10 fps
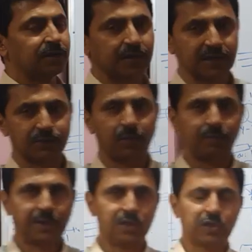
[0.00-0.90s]

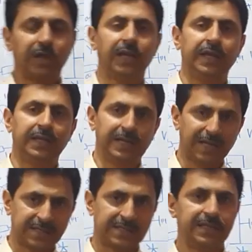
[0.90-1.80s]
transformer. Inshallah, in
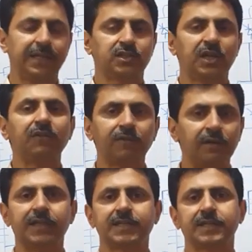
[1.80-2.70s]
next lecture we
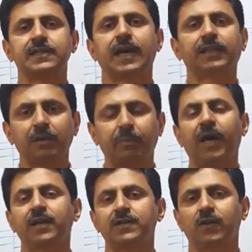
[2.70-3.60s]
will discuss other
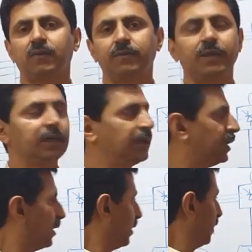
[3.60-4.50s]
parts of
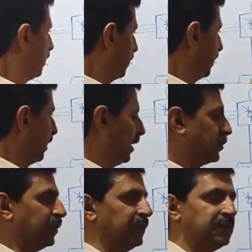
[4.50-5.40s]
the
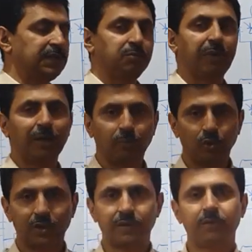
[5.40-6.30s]
HVDC
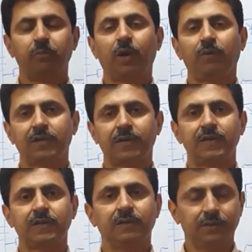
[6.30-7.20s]
bipolar power
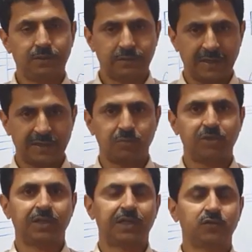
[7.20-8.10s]

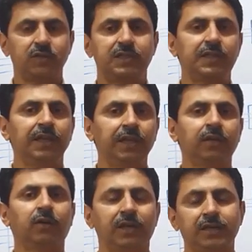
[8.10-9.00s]
transmission, HVDC link
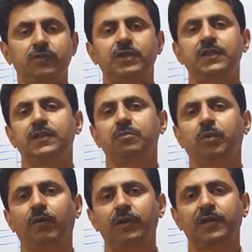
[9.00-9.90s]
or HVDC
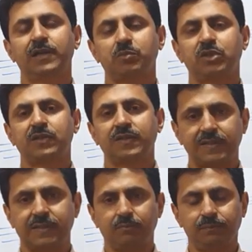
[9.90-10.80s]
power transmission system.